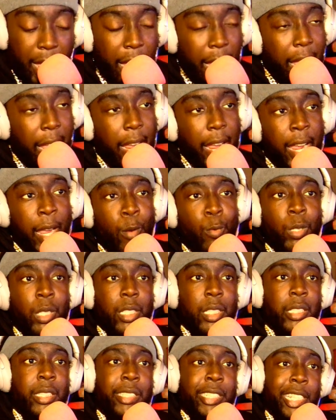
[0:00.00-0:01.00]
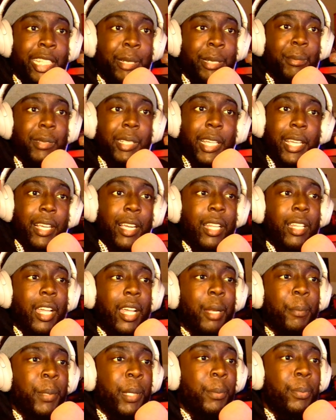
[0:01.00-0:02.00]
And with the Steam Deck, a lot of
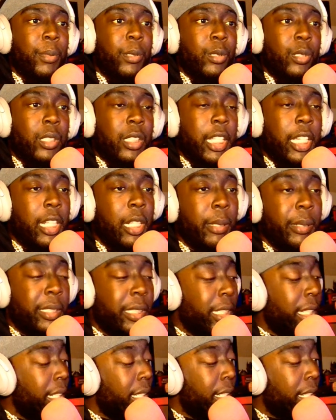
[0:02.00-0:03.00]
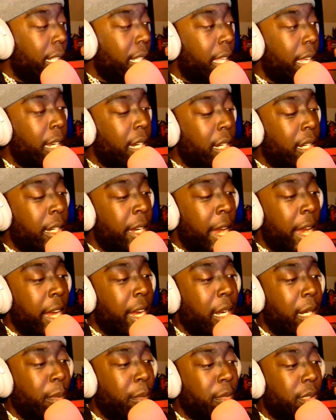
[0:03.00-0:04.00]
people used to get upset that like
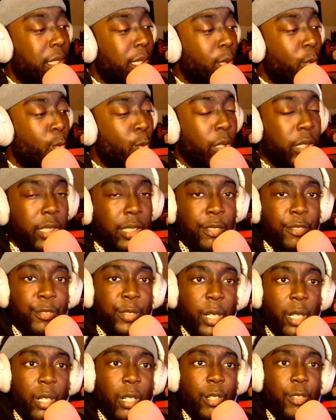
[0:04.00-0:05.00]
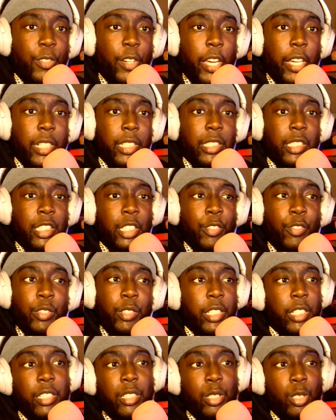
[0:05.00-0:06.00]
games wasn't verified and stuff, and they
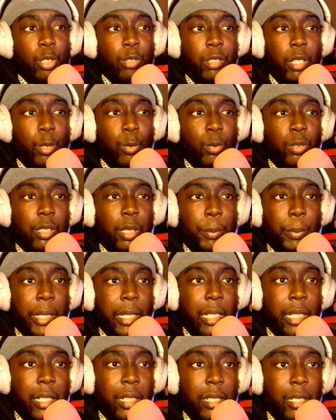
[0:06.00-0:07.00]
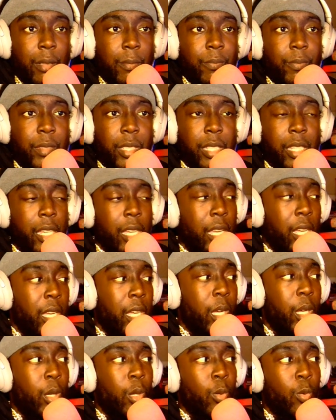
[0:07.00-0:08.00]
didn't know if they wanted to pick it up.
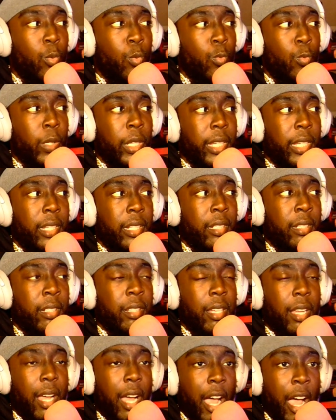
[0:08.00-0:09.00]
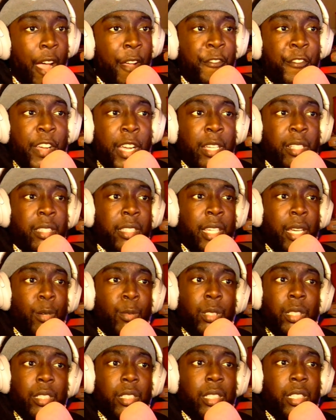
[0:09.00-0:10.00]
When I found out
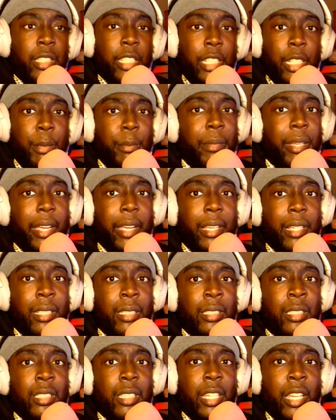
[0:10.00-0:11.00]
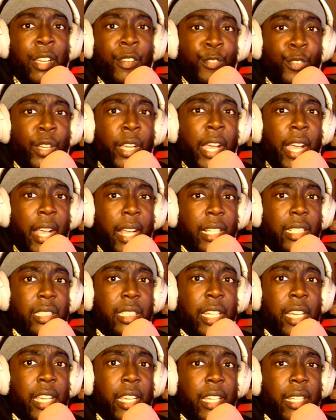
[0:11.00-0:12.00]
with the Steam games, if it has
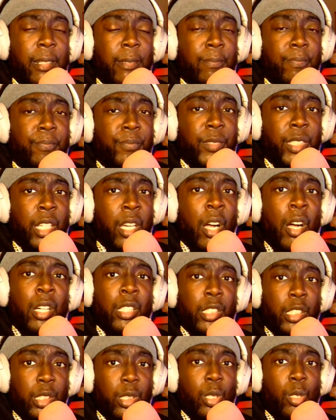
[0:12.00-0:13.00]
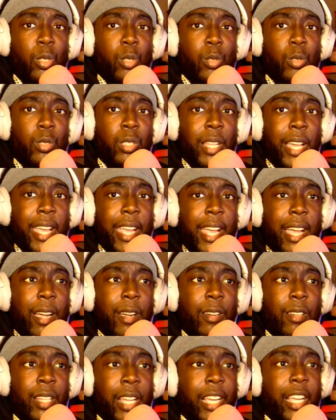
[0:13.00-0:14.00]
a console
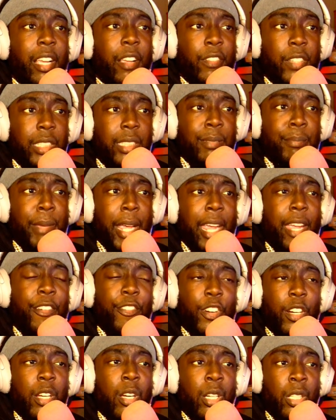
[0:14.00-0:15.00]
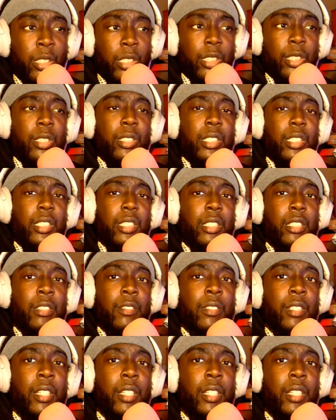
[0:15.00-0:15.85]
layout, like if it's made for consoles and stuff,